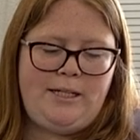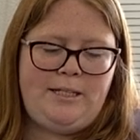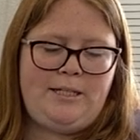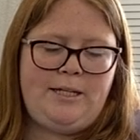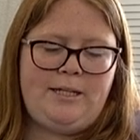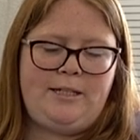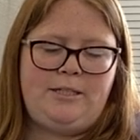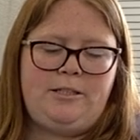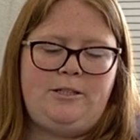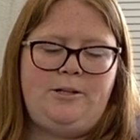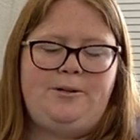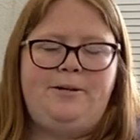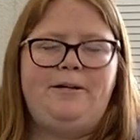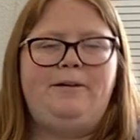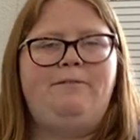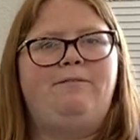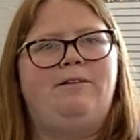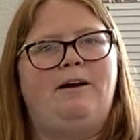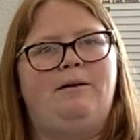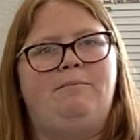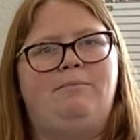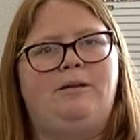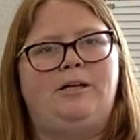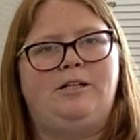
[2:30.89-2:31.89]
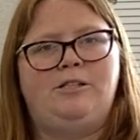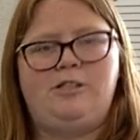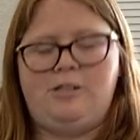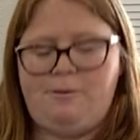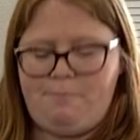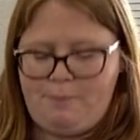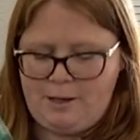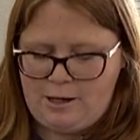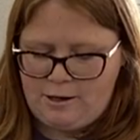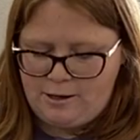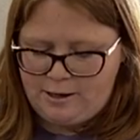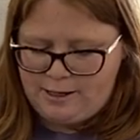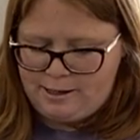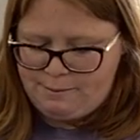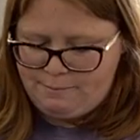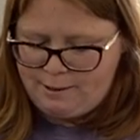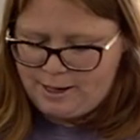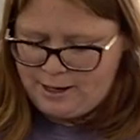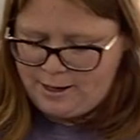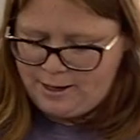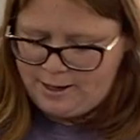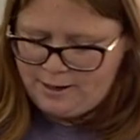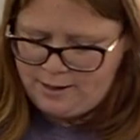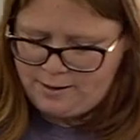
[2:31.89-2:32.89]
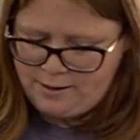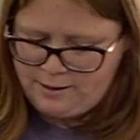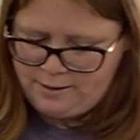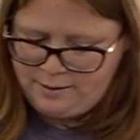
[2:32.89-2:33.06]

six thirty five plus shipping on eBay.